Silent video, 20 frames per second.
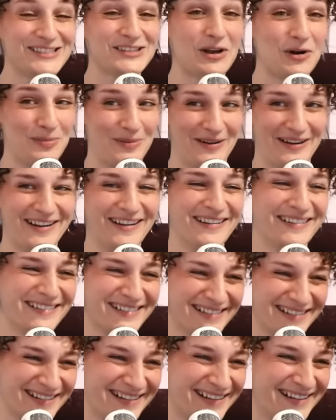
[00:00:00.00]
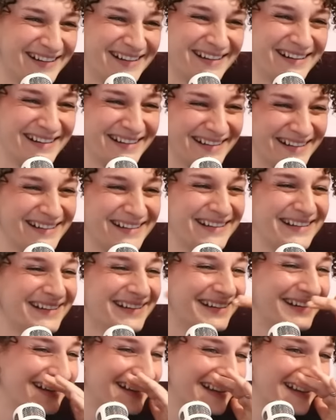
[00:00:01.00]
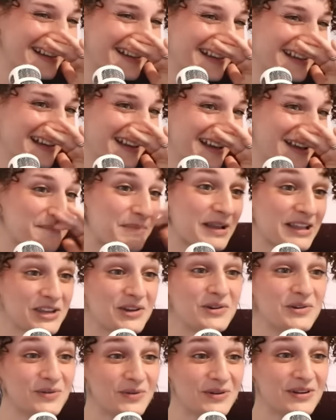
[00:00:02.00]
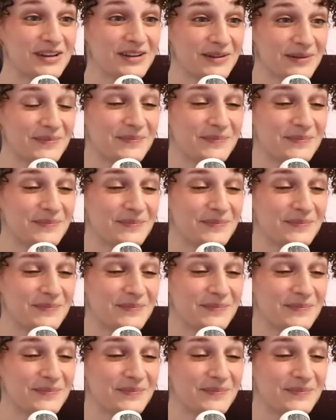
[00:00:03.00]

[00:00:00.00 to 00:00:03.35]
sober. Yeah. No, but you even,